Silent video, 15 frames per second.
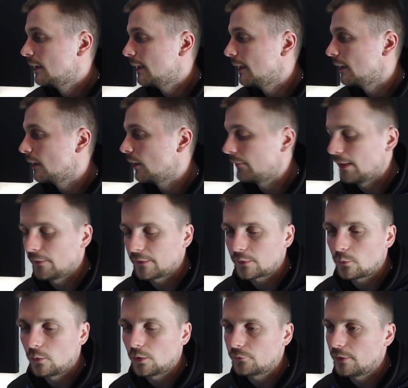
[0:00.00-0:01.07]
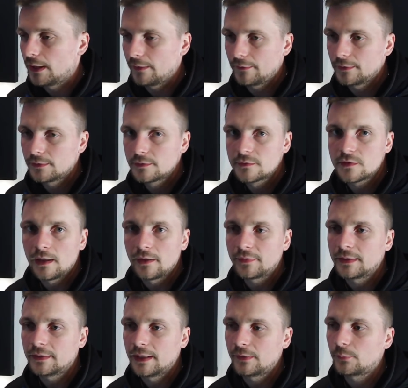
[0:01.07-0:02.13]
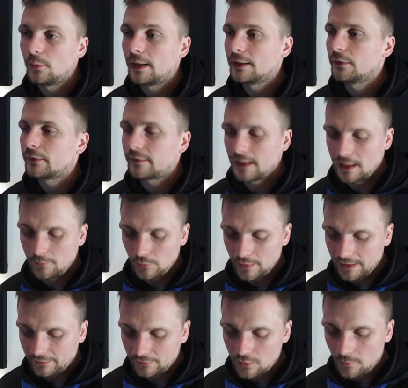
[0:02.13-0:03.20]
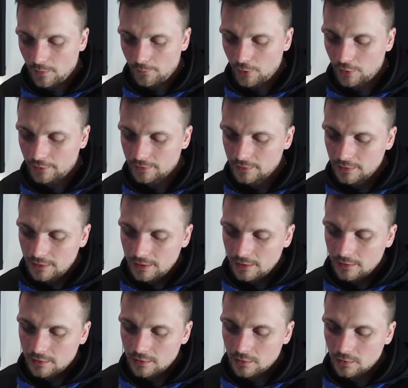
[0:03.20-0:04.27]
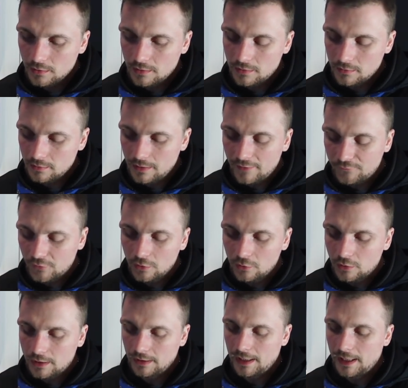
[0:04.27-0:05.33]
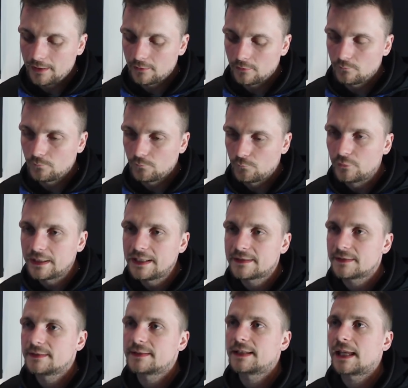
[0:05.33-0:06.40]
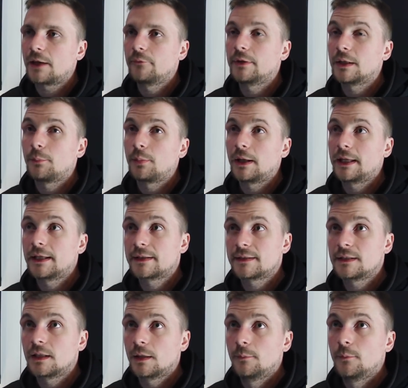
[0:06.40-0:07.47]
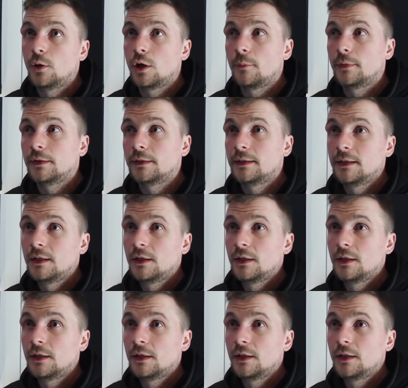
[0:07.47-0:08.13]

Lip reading: Around the squad, rather. So I think that's why he'll stay. But that's not my point. You have to look at, like... reasons to get rid of players. And at the moment,